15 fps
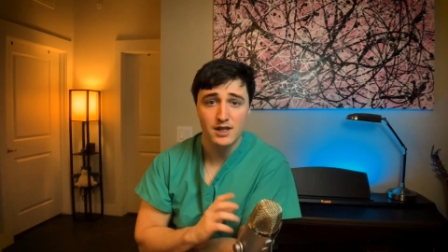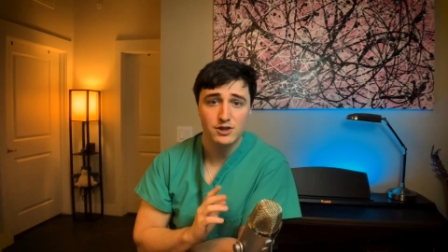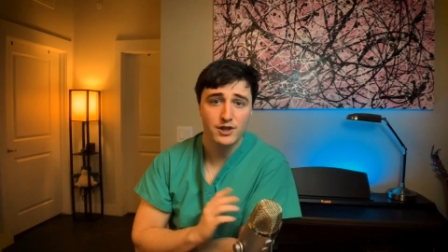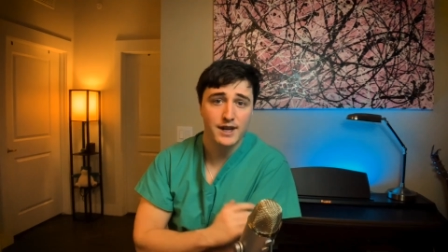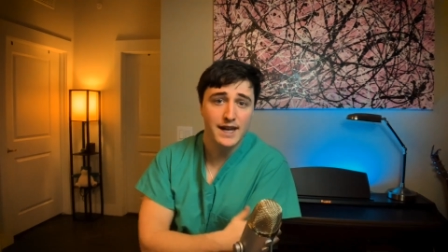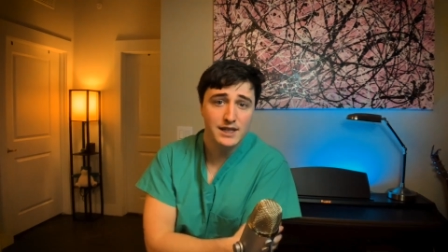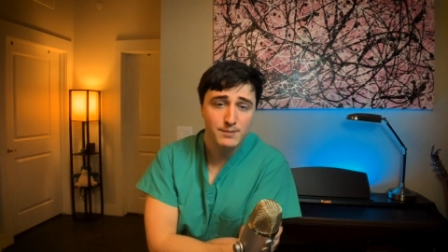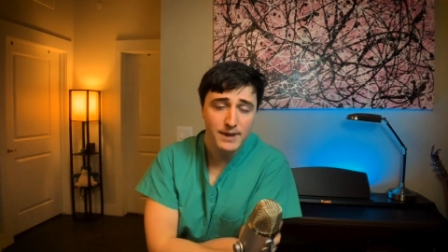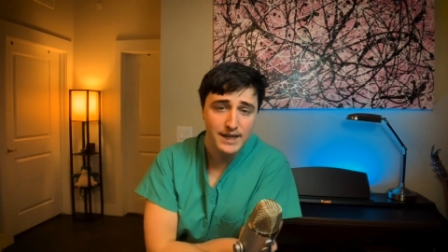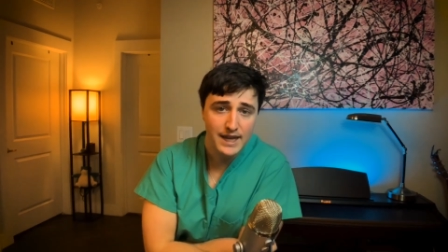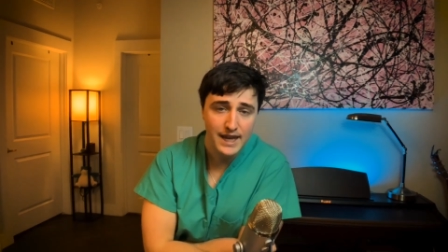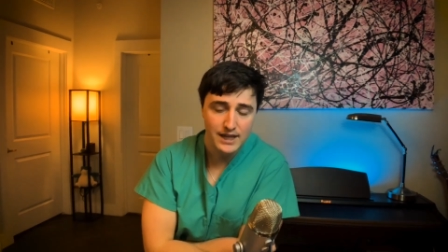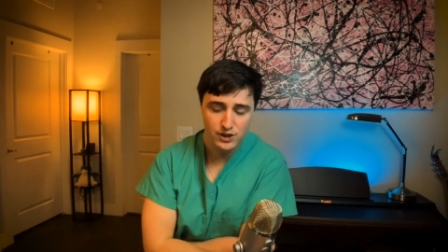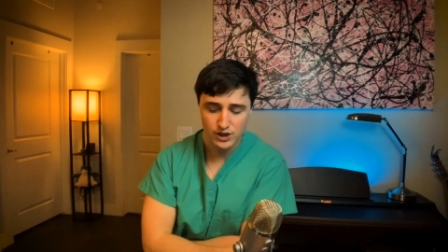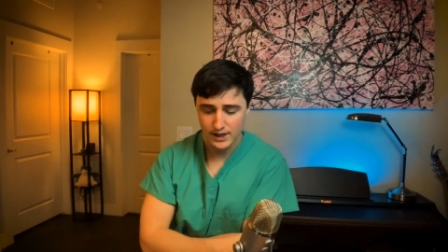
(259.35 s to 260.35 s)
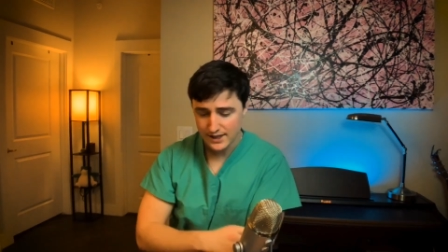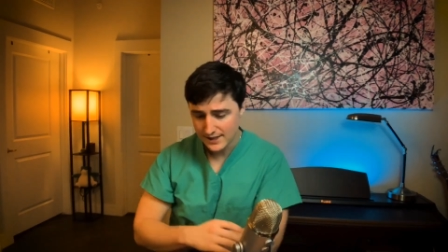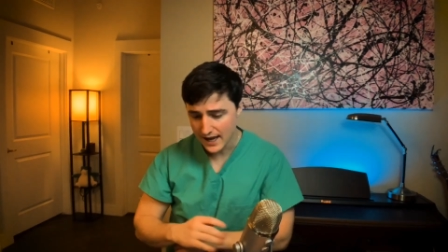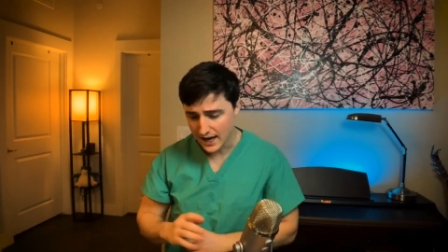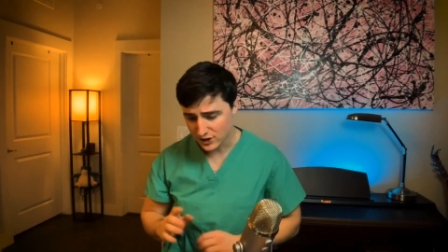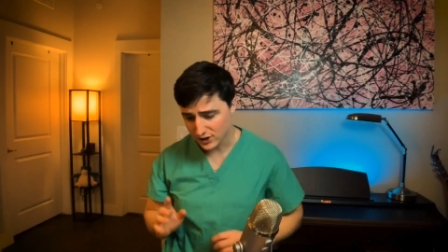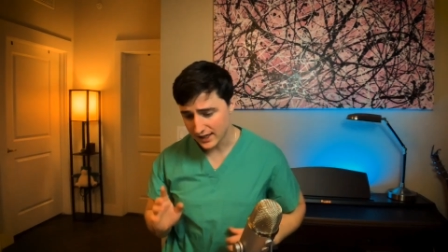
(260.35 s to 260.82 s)
So the next medication is
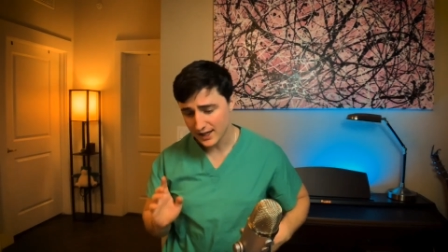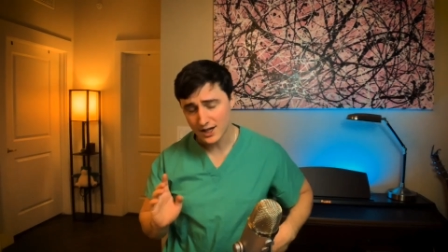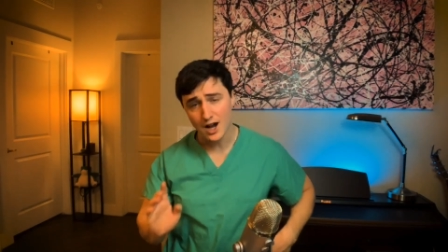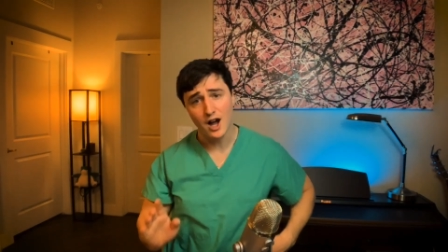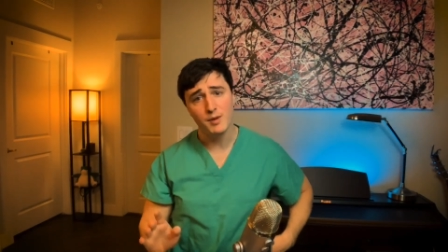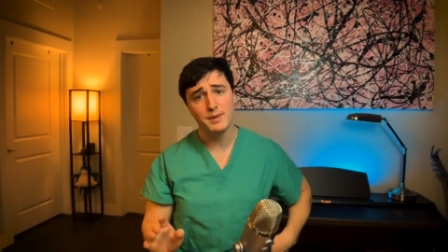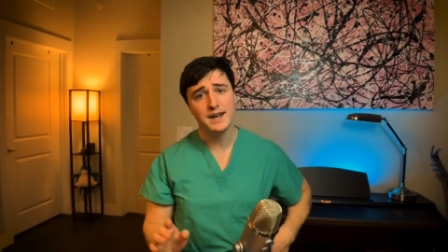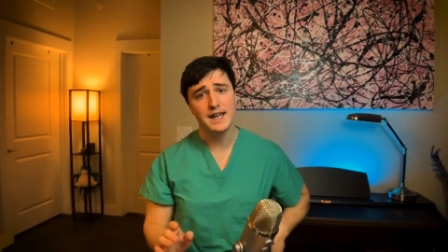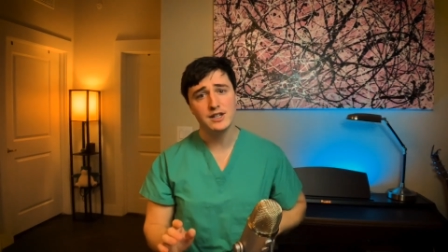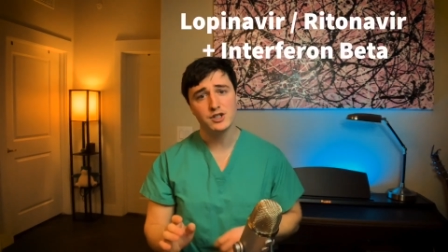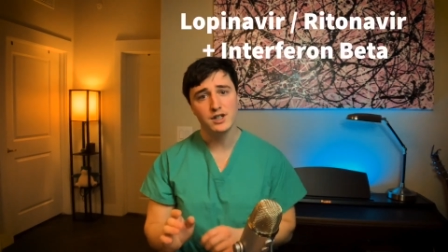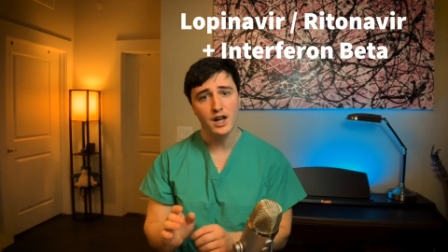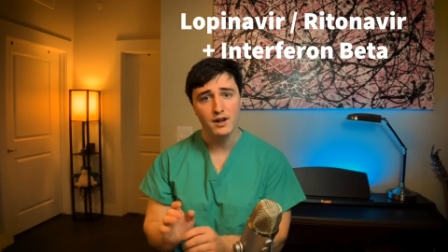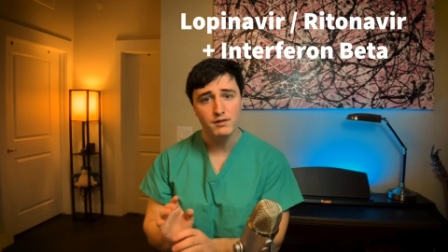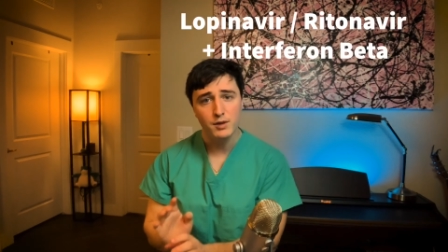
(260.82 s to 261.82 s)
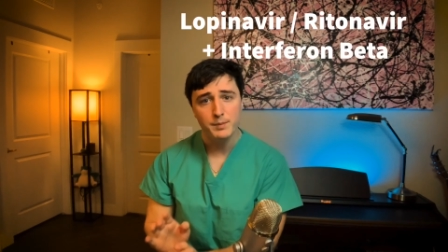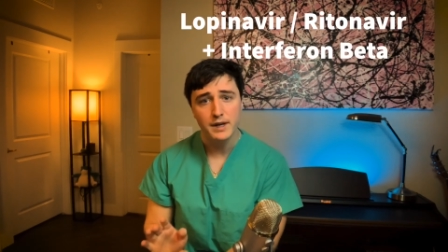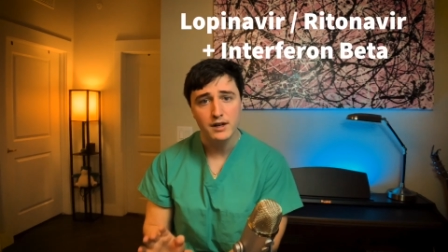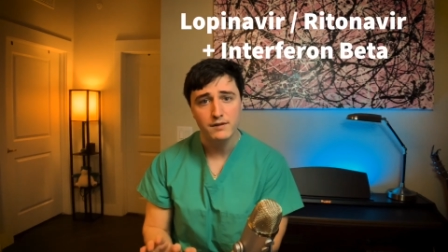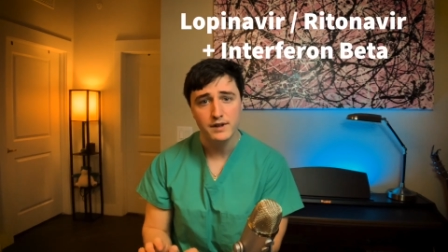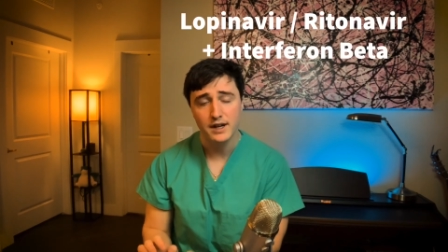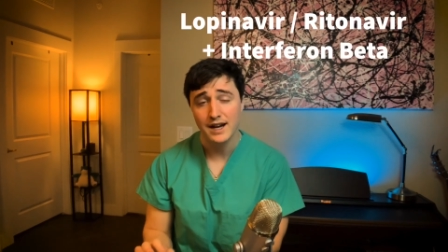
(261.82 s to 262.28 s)
actually a combination of
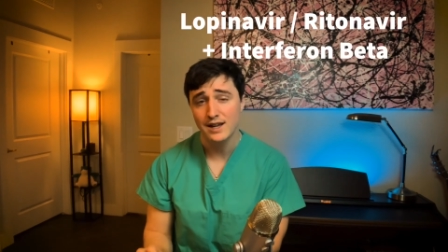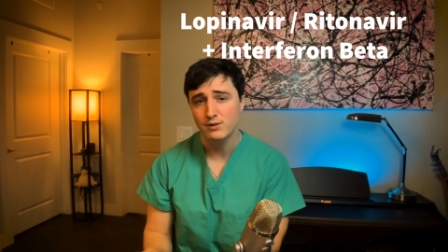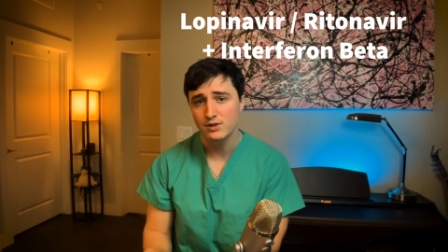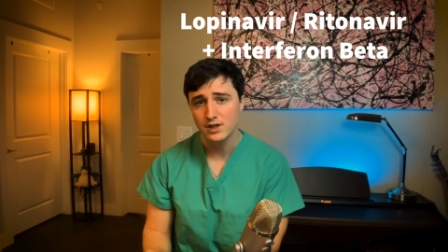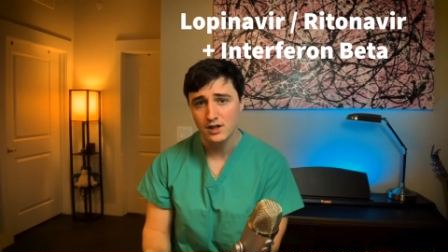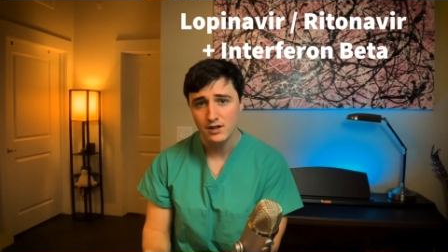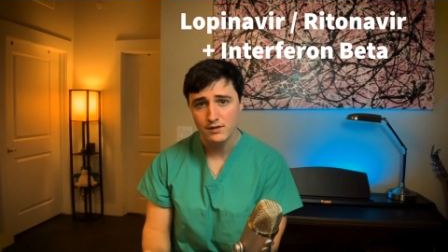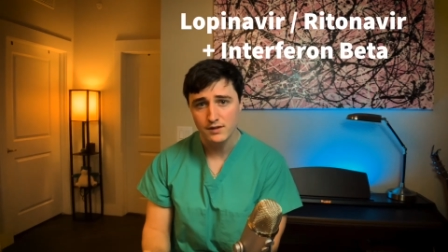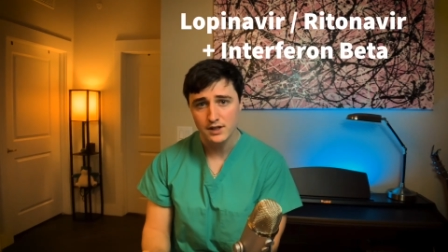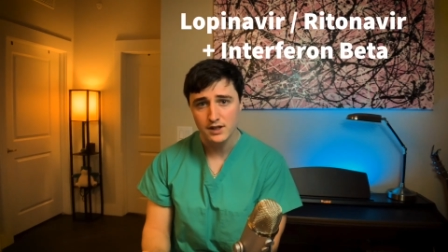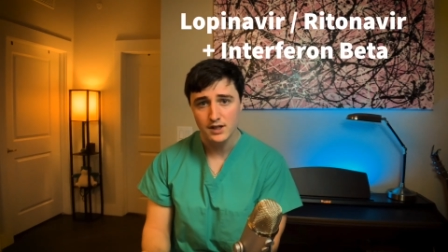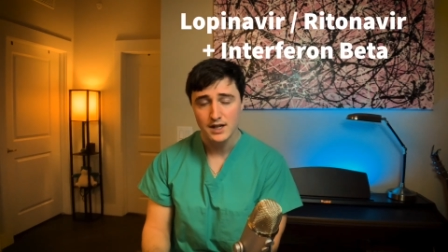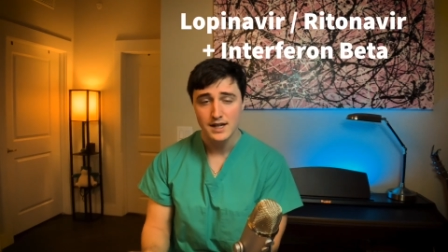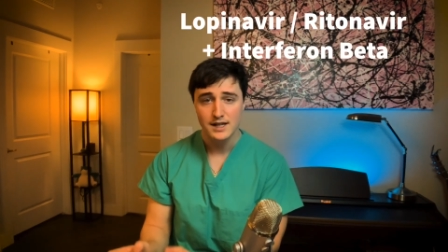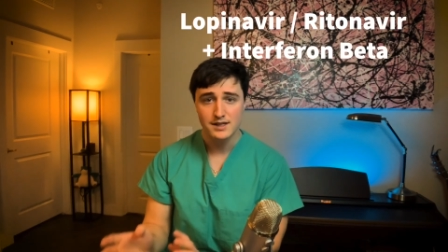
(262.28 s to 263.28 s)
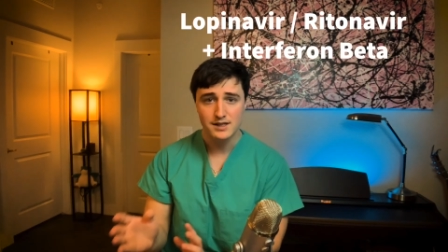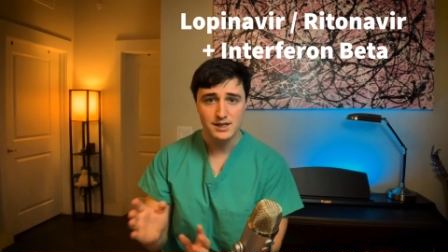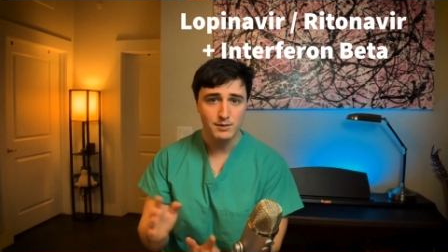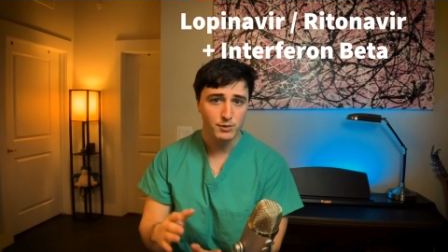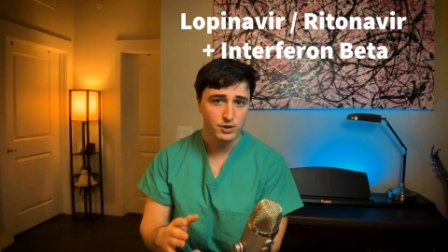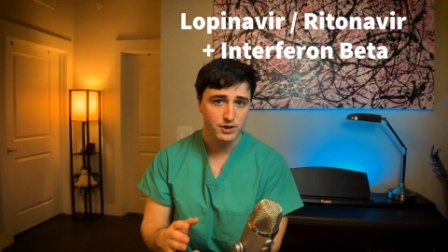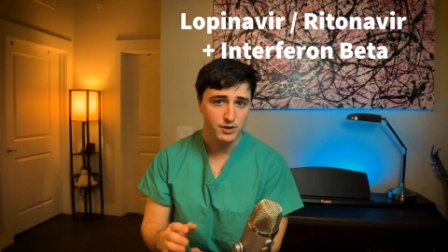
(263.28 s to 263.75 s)
lopinavir and ritonavir,
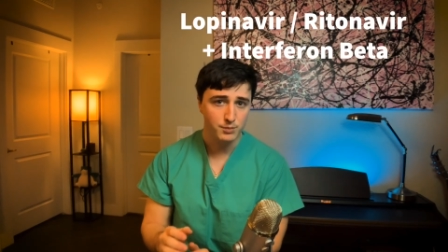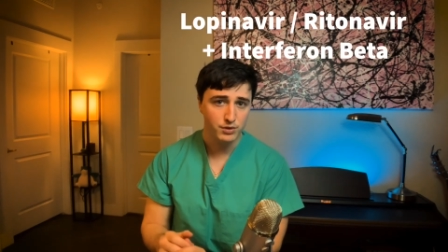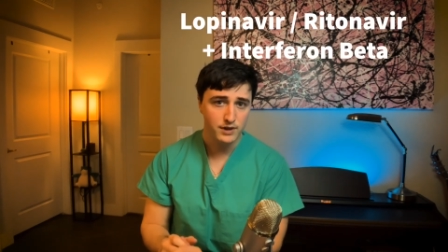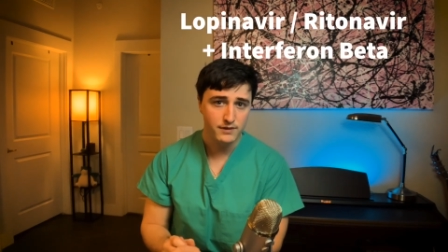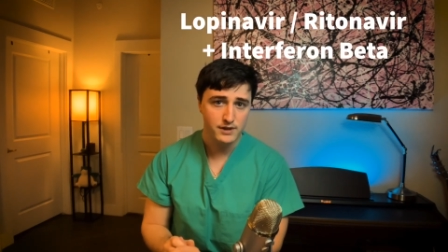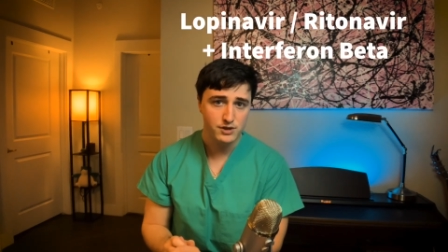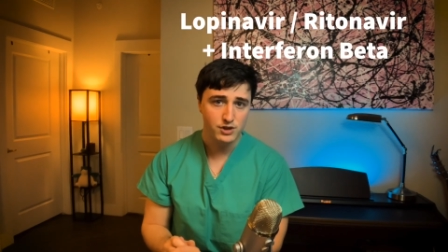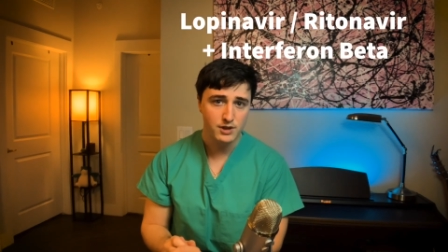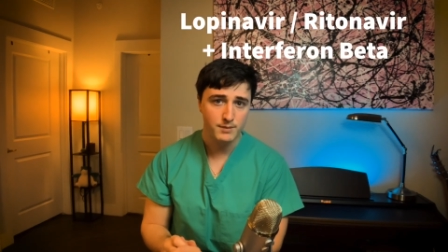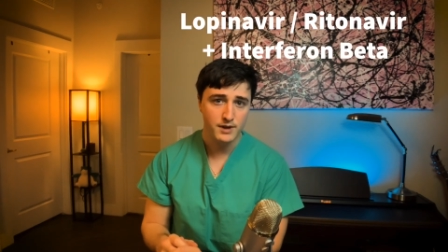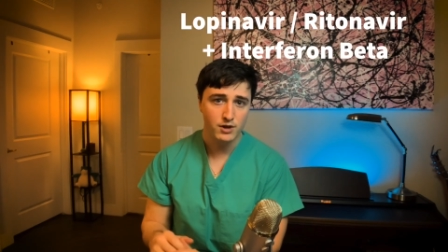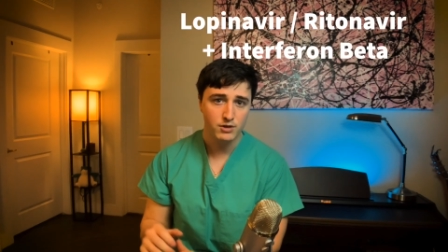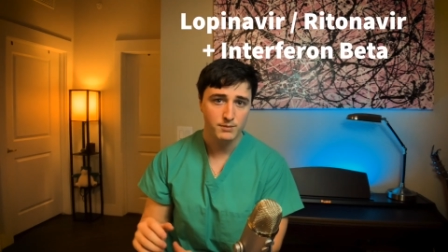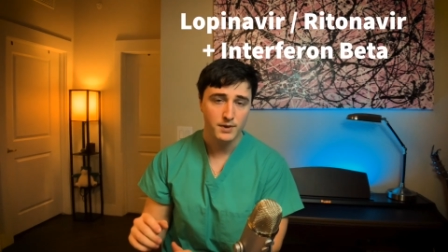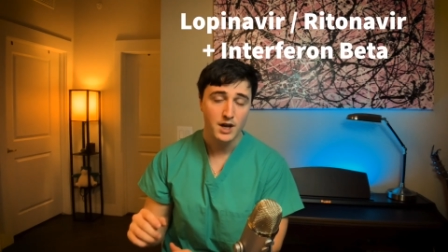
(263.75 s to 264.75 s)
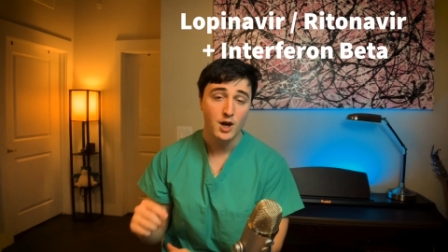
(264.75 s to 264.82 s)
similar to the previous treatment arm,